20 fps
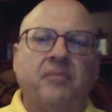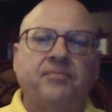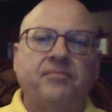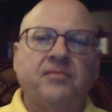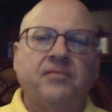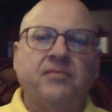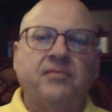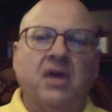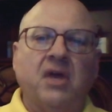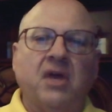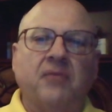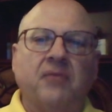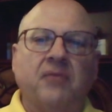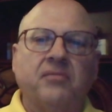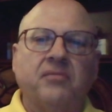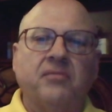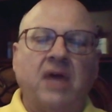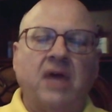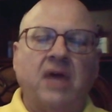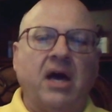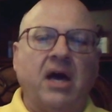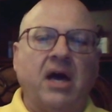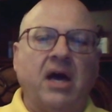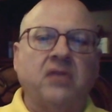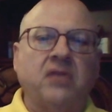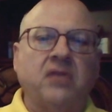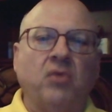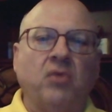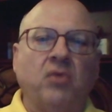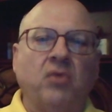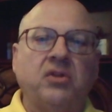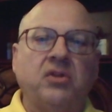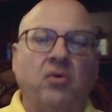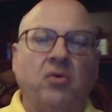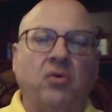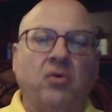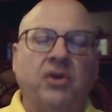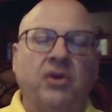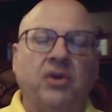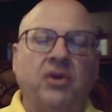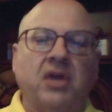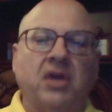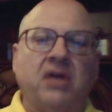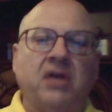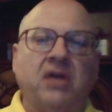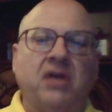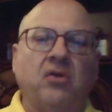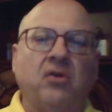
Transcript: Yeah, the one thing I don't